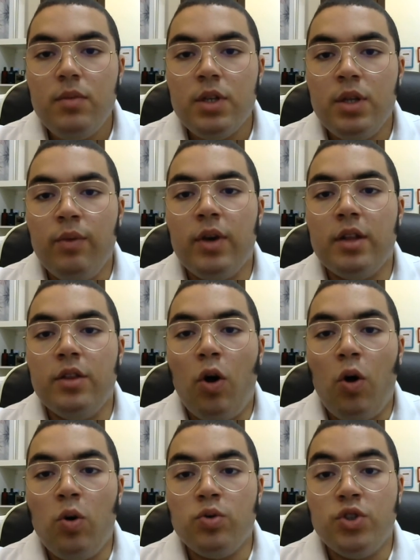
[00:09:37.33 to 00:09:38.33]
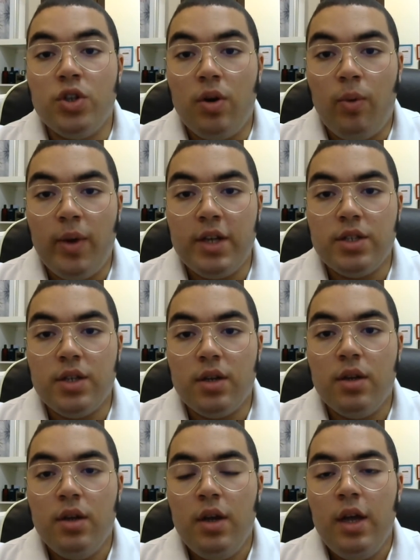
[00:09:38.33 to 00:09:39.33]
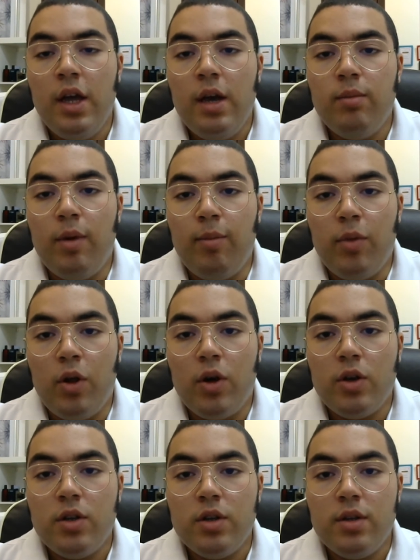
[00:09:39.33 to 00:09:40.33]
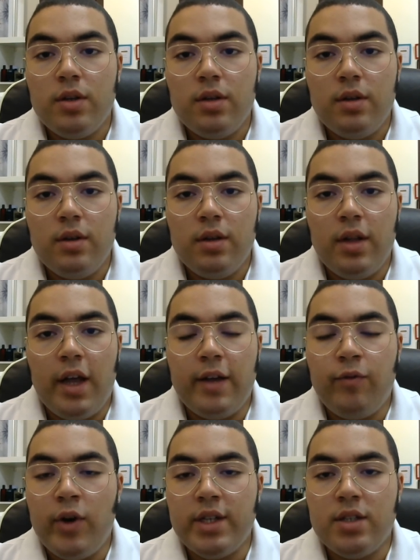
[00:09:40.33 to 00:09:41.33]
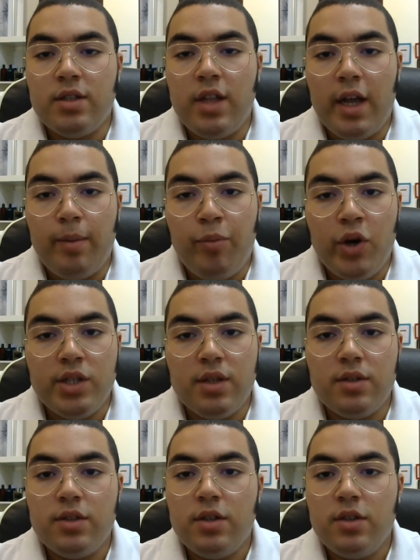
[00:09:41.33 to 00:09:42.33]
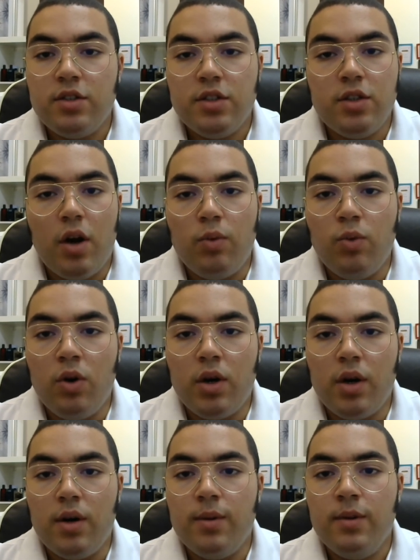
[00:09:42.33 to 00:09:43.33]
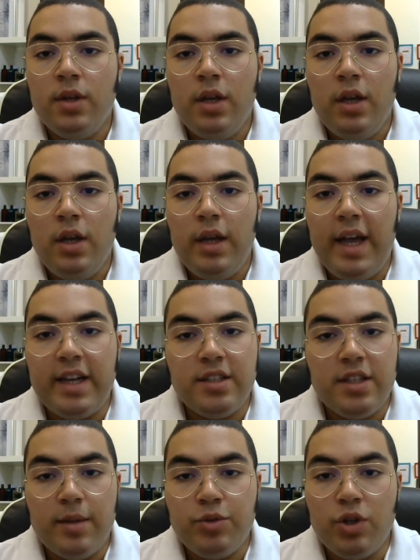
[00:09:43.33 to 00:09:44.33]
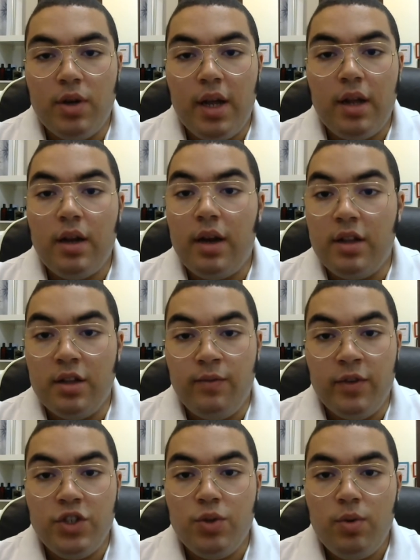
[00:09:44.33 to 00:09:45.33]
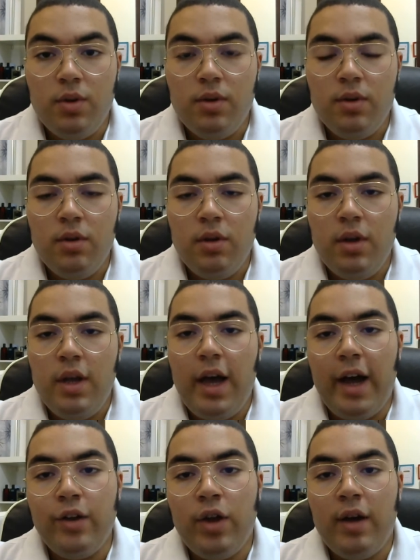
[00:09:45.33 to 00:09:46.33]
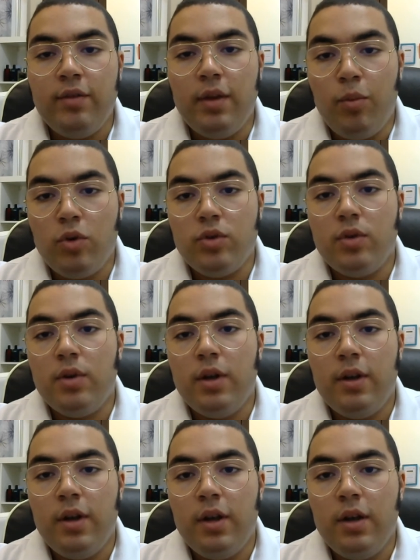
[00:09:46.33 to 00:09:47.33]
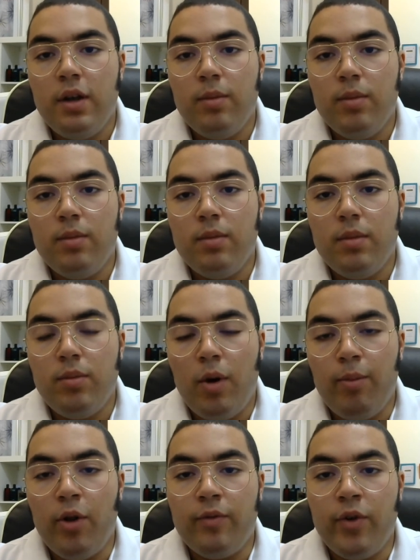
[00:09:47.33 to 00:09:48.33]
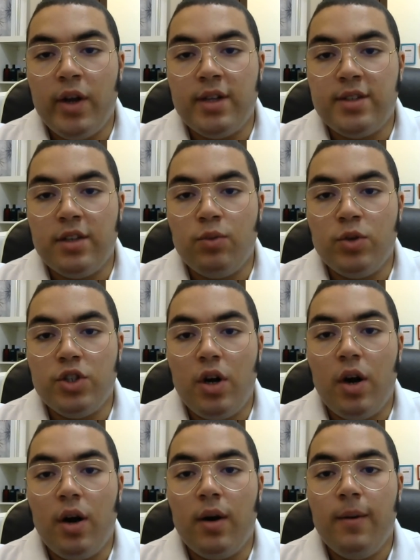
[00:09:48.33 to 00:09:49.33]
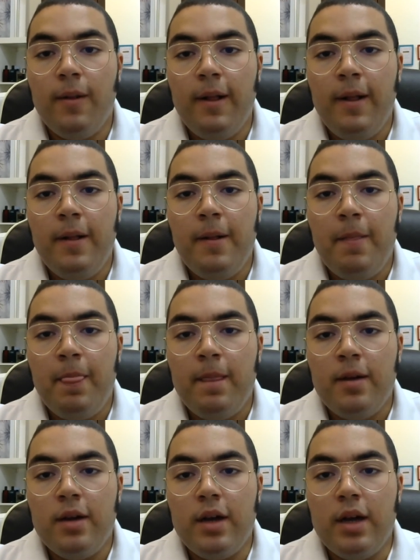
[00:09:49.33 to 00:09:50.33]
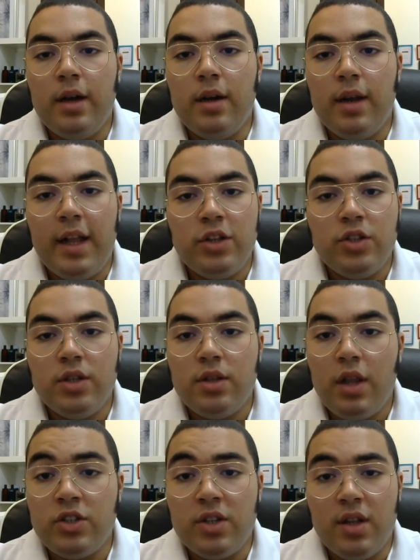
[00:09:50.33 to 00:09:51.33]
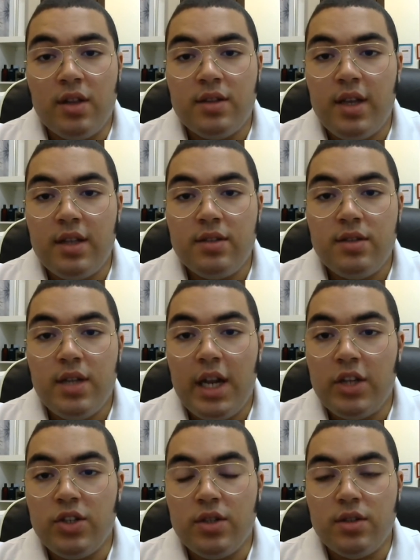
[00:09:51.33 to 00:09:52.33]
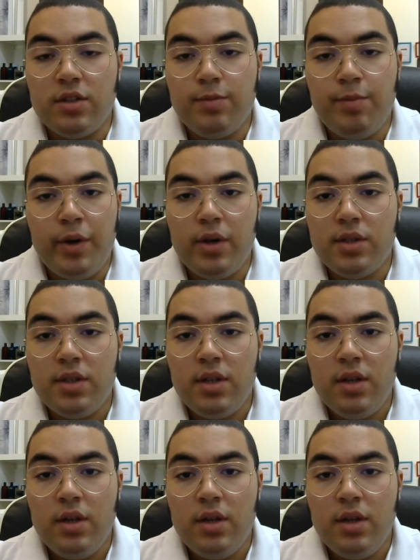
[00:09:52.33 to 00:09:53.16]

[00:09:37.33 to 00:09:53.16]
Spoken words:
We've got the old generation Mont Blanc, like fragrances like Presence, Star Walker, Exceptionnel, and Individual. And you have the modern Mont Blanc fragrances, which are Legend, Legend Intense, Legend Spirit,